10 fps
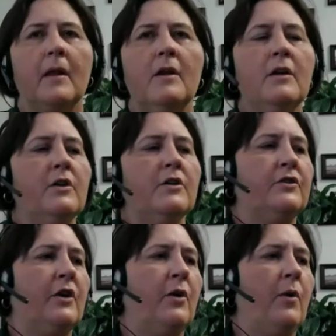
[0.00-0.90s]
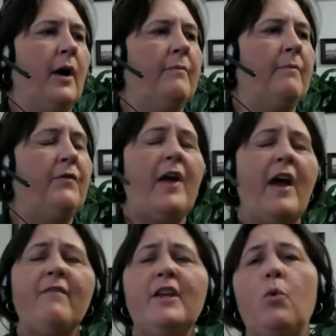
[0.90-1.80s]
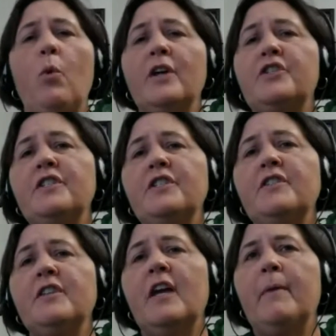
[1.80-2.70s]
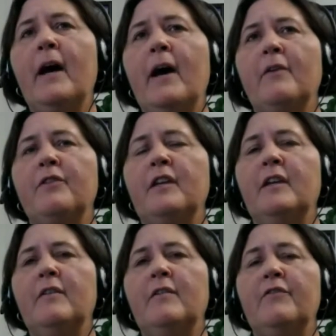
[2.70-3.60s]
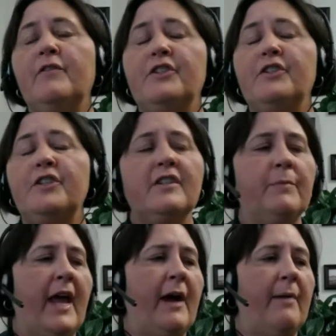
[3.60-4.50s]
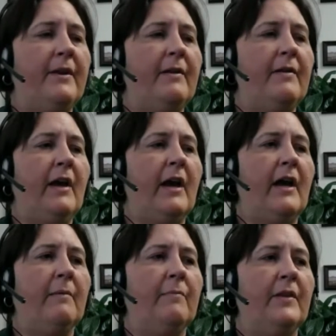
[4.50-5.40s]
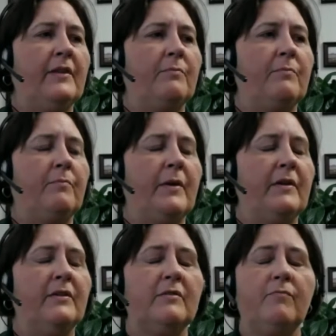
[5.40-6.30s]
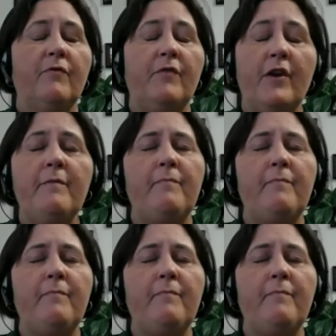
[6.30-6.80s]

So if you have any questions about the phishing that's been happening, that's been very,